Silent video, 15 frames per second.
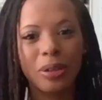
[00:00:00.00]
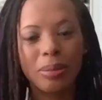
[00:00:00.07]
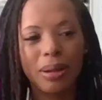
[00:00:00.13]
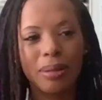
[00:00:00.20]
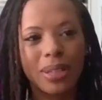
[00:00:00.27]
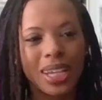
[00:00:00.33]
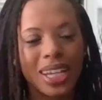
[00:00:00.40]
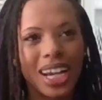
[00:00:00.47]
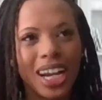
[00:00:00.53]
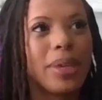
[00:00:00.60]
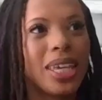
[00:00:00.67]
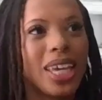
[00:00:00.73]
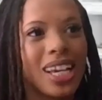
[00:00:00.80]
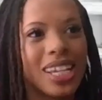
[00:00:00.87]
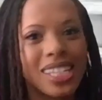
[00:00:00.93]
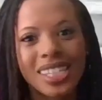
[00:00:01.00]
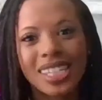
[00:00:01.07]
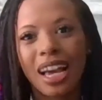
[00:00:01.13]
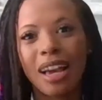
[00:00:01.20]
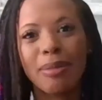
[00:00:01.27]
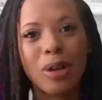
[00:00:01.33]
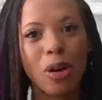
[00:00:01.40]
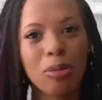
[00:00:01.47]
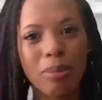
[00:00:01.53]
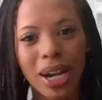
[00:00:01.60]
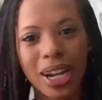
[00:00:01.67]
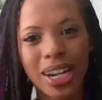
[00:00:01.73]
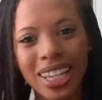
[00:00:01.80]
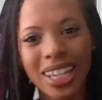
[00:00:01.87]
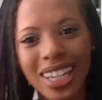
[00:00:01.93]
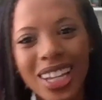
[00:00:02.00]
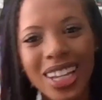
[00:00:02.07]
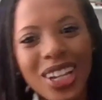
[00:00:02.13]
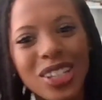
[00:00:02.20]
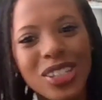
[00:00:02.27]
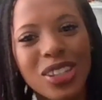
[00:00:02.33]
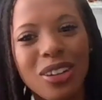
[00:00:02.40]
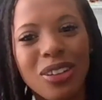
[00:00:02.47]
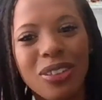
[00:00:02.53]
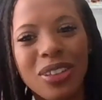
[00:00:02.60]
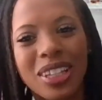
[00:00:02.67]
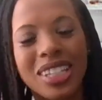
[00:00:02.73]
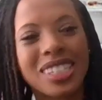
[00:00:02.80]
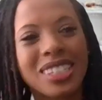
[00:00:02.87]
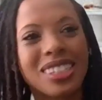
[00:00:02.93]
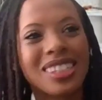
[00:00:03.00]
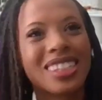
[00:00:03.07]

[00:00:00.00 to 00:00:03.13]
notary public, because I'm a homebody. So it's